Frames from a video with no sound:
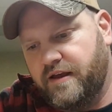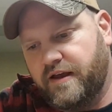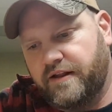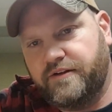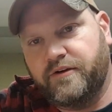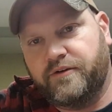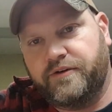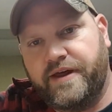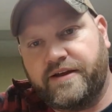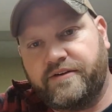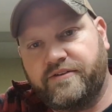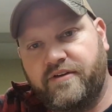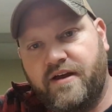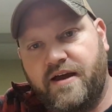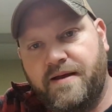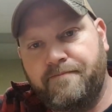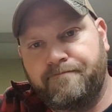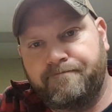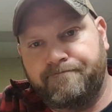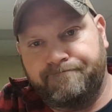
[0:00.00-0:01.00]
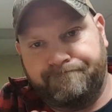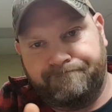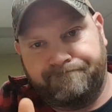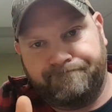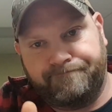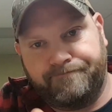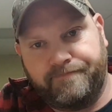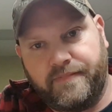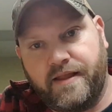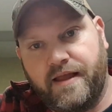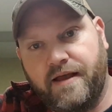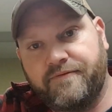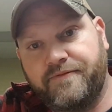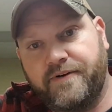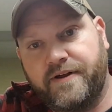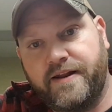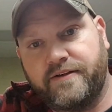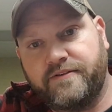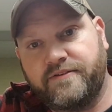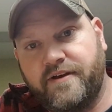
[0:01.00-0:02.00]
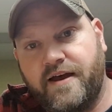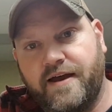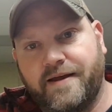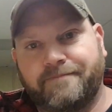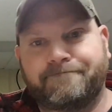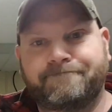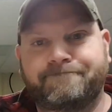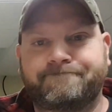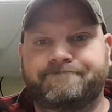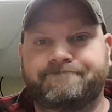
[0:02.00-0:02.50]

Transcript: Until next time, have fun outside.